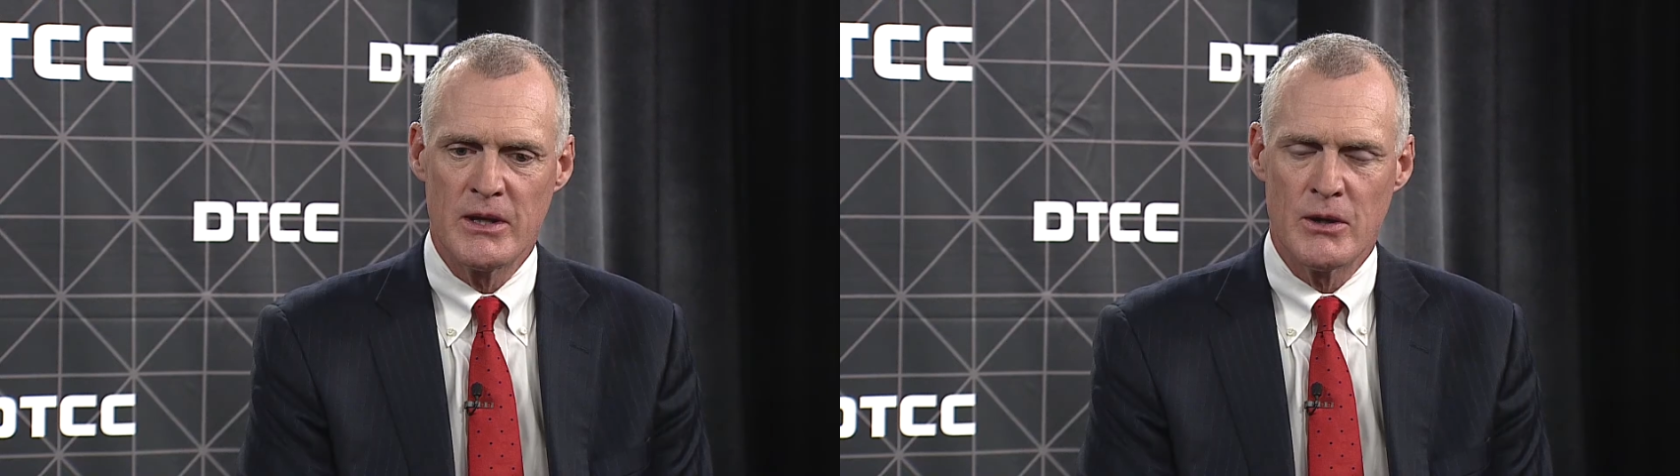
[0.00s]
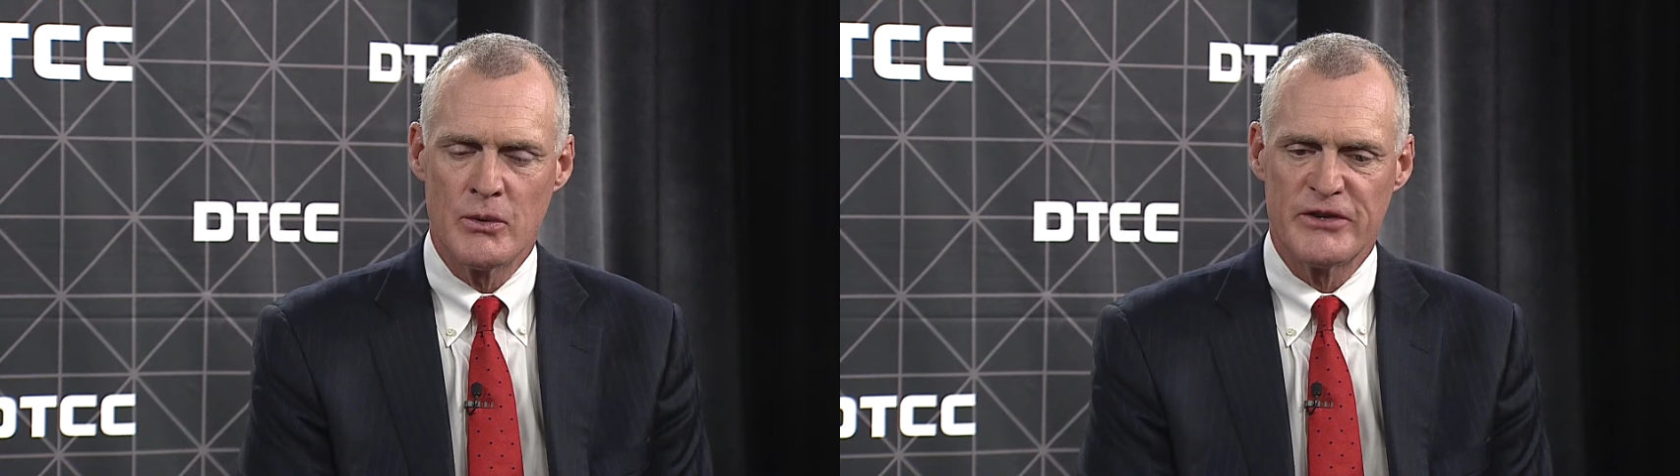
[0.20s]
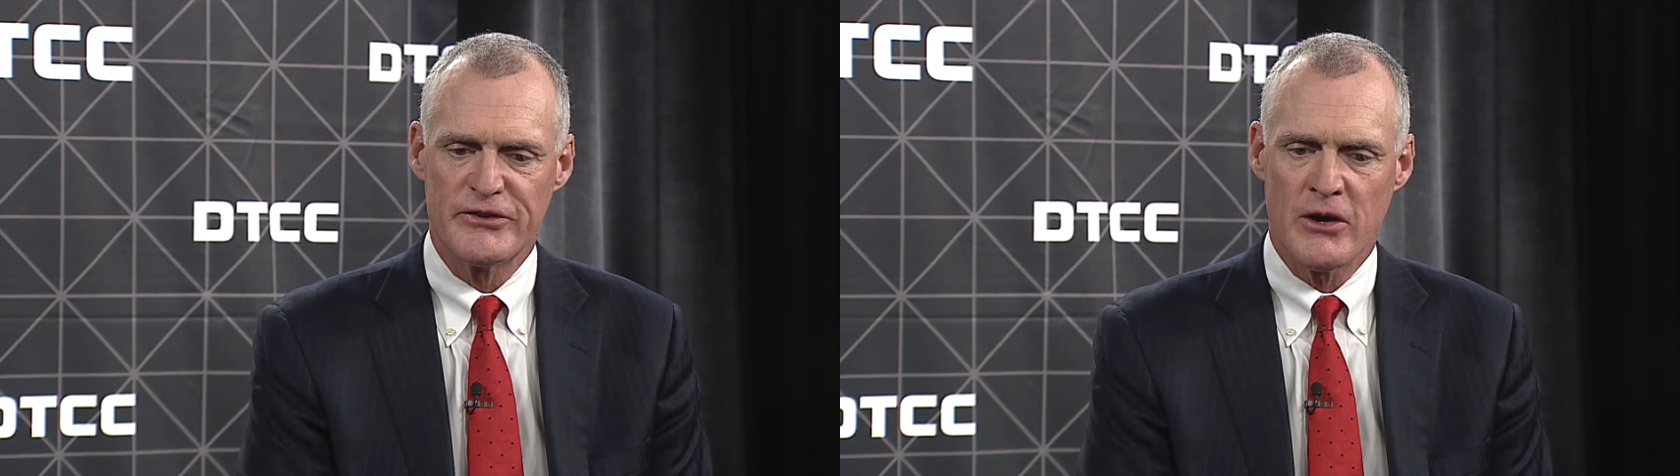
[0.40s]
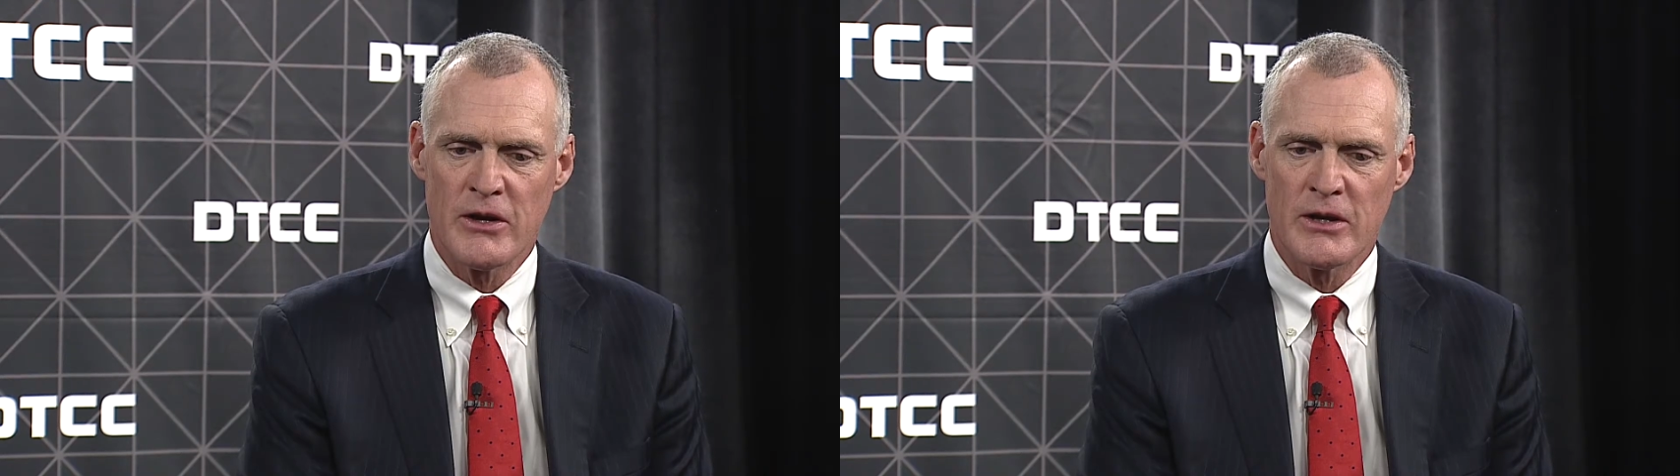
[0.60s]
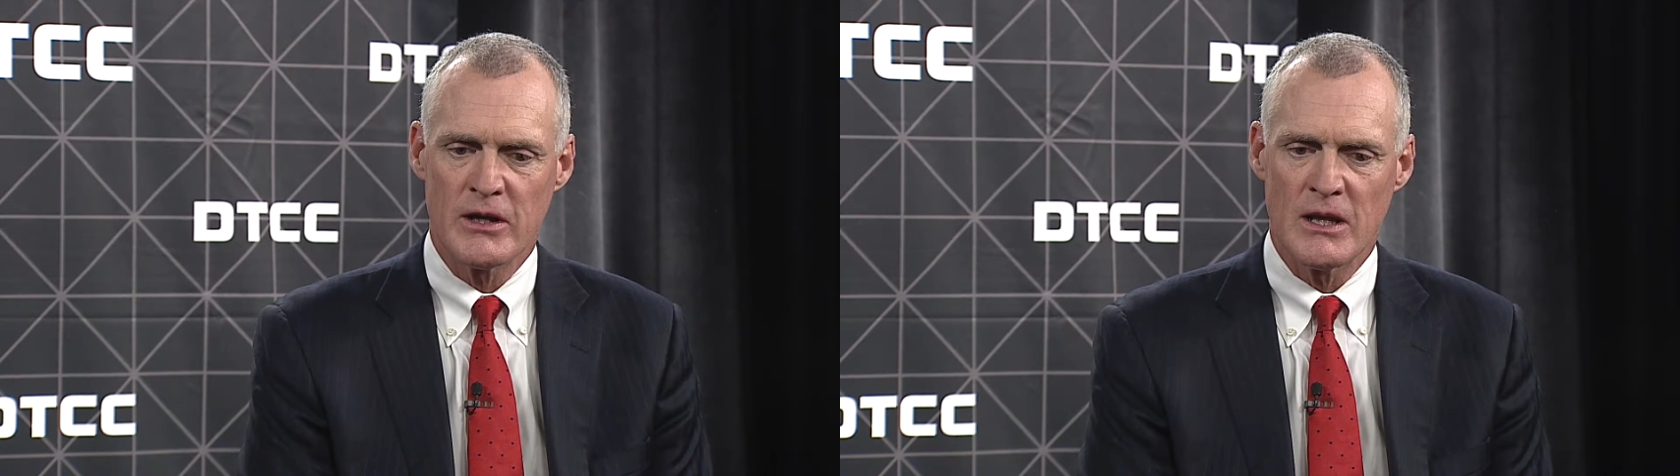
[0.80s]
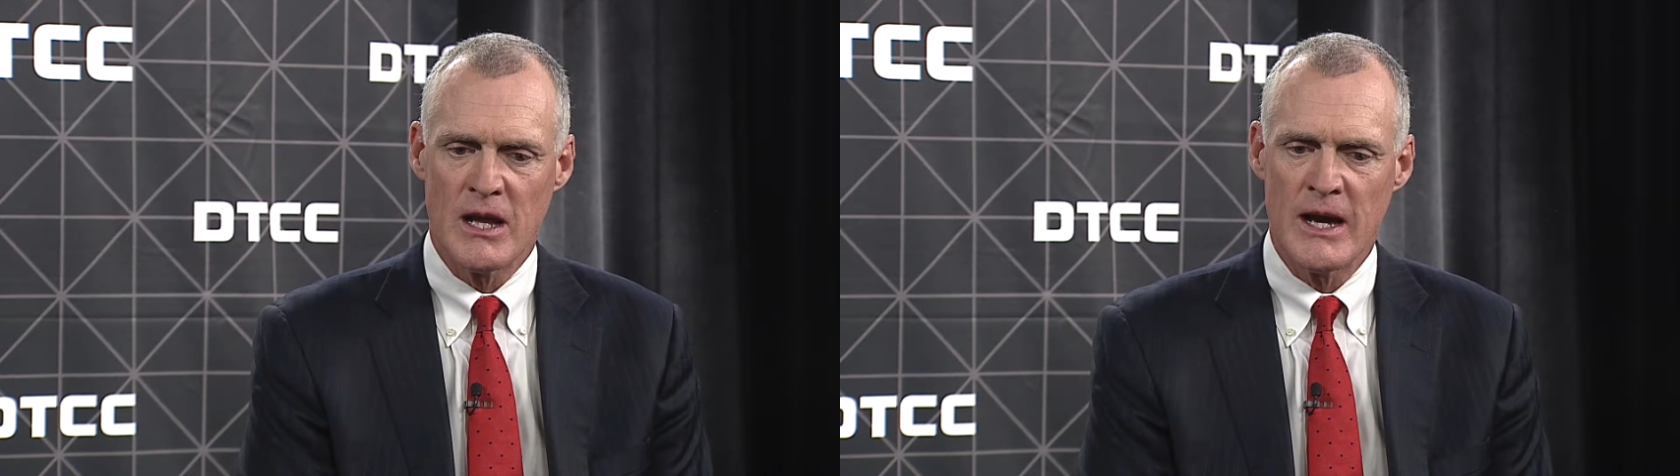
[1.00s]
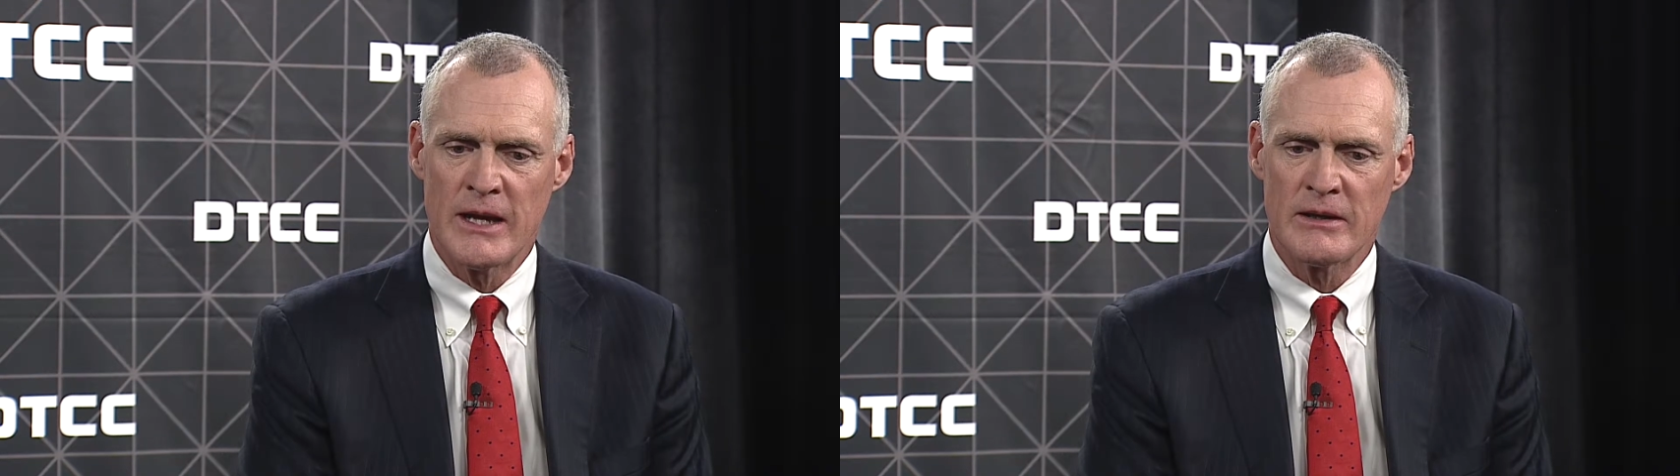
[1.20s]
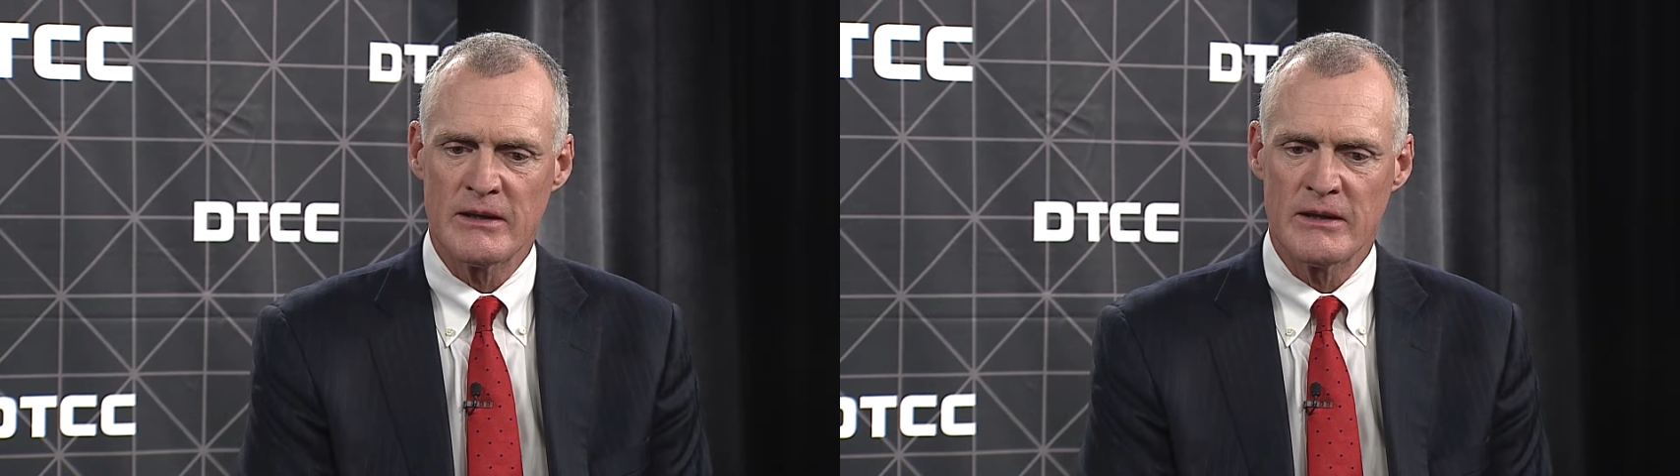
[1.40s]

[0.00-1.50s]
we started a client